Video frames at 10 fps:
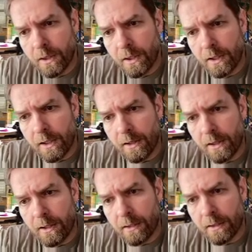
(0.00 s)
And I
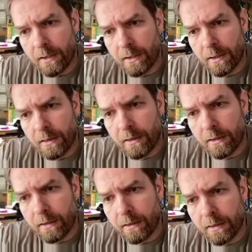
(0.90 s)
like
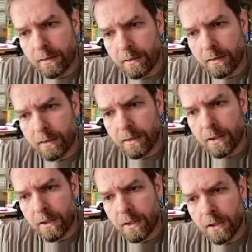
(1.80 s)
the
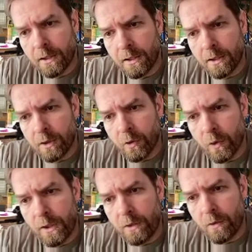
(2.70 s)
green,